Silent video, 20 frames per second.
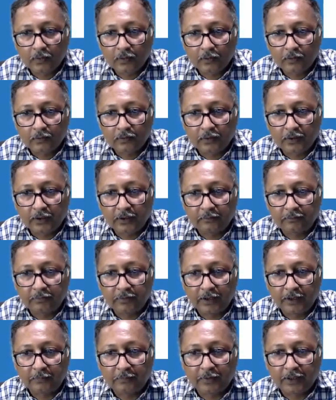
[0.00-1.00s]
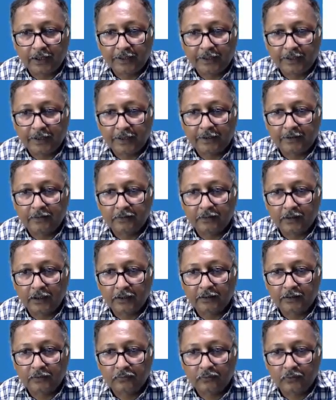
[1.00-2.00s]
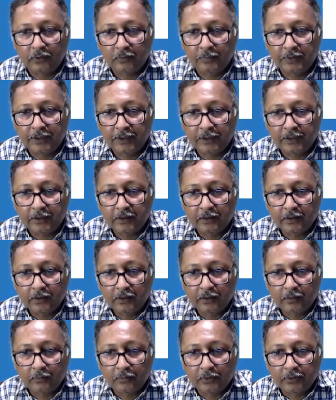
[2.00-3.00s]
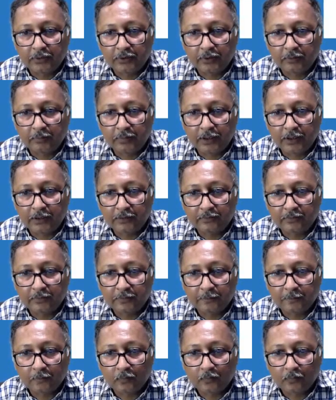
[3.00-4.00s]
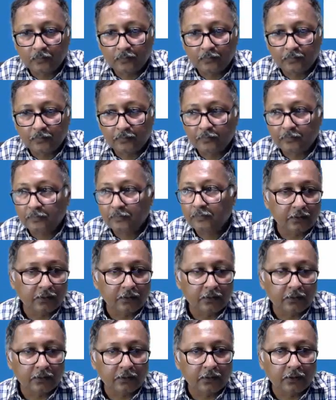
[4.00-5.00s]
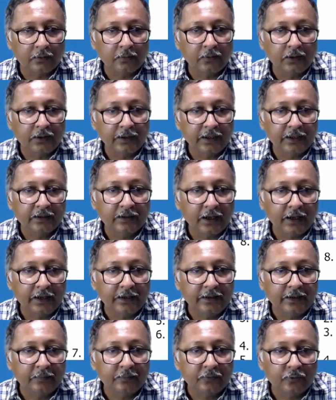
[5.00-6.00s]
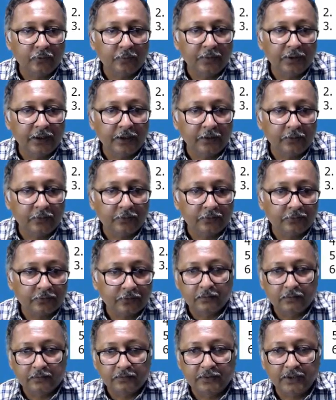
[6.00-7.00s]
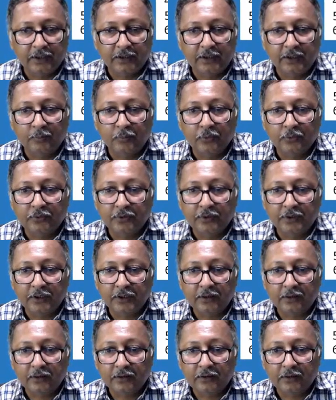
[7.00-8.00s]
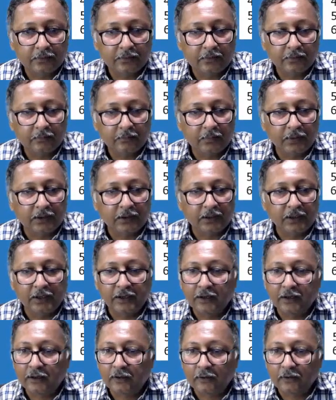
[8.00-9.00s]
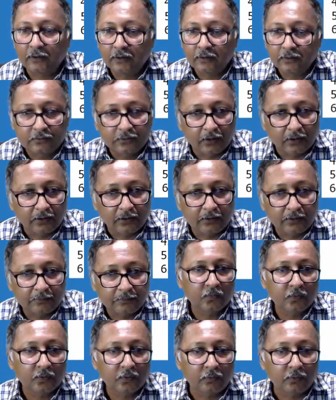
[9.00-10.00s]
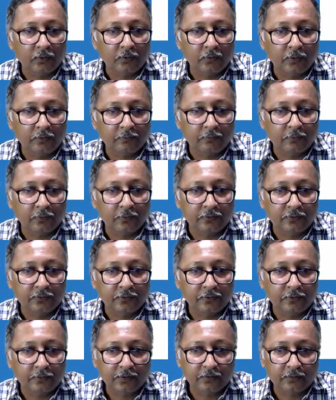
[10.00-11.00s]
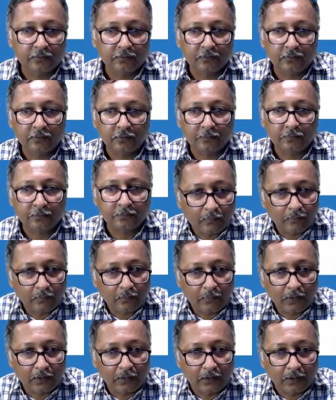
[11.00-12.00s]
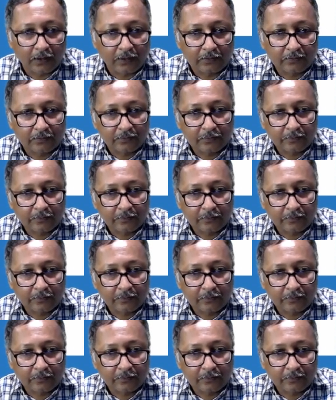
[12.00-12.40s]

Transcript: $3598, and this will be a positive balance. Now we will take the items to be reduced. Check deposited but cleared on 3rd 1140. So less